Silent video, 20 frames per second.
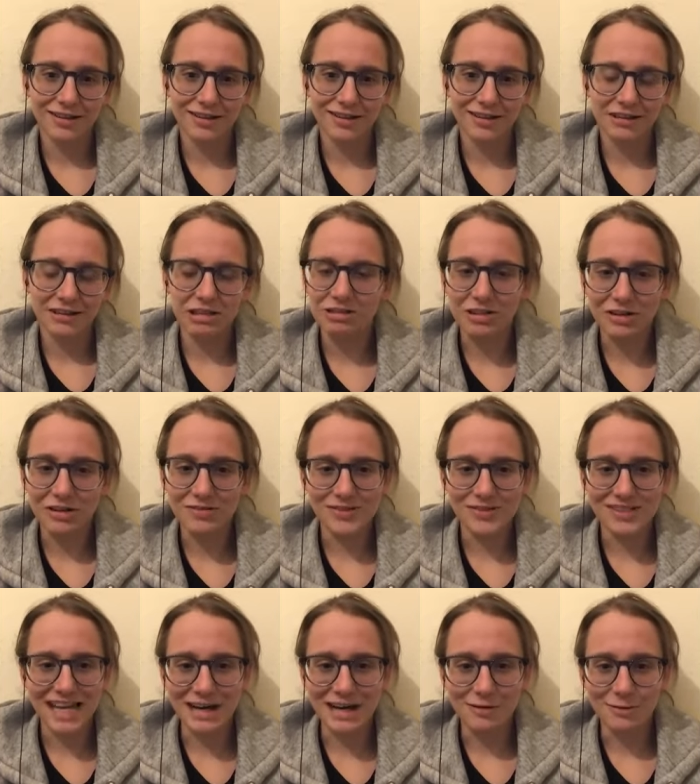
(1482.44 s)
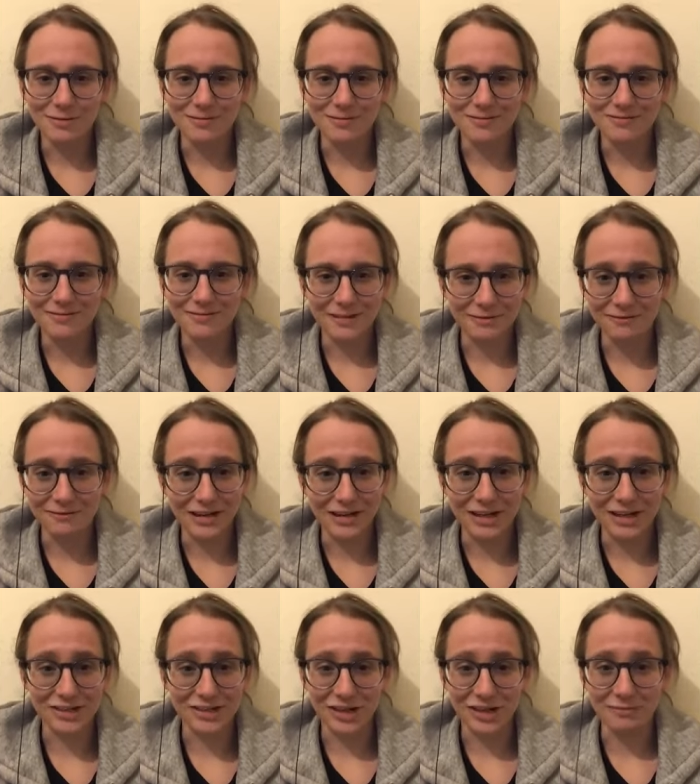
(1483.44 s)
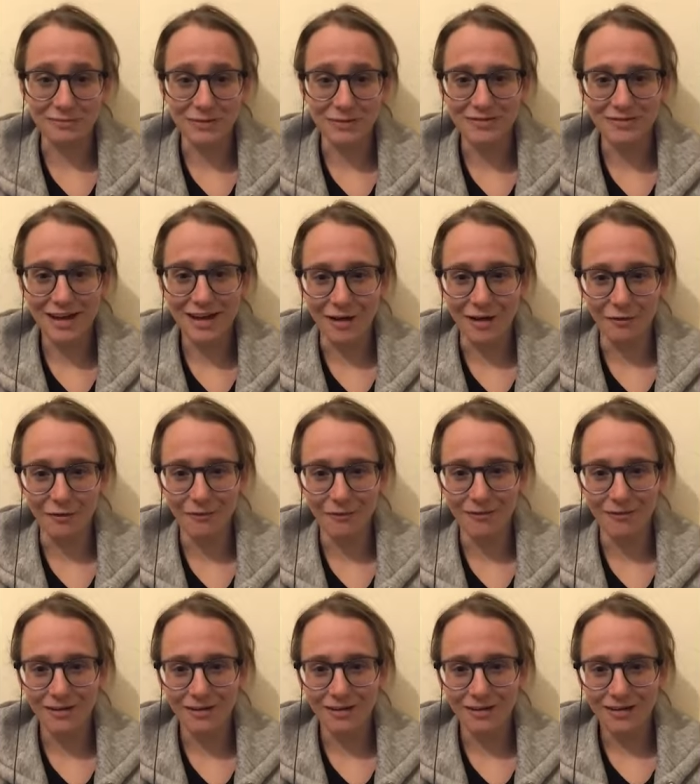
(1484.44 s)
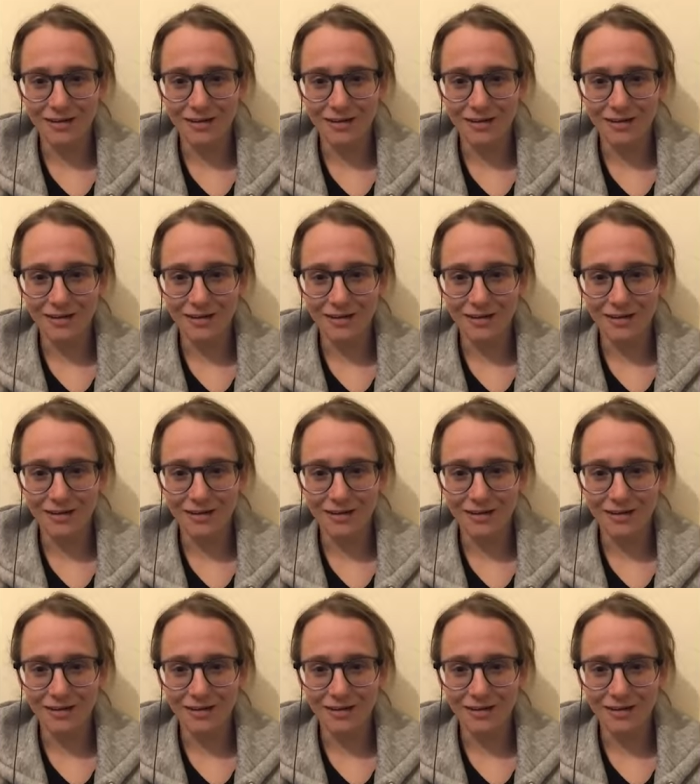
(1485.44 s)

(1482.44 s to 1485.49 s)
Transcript: you don't settle for the first time you fail. No,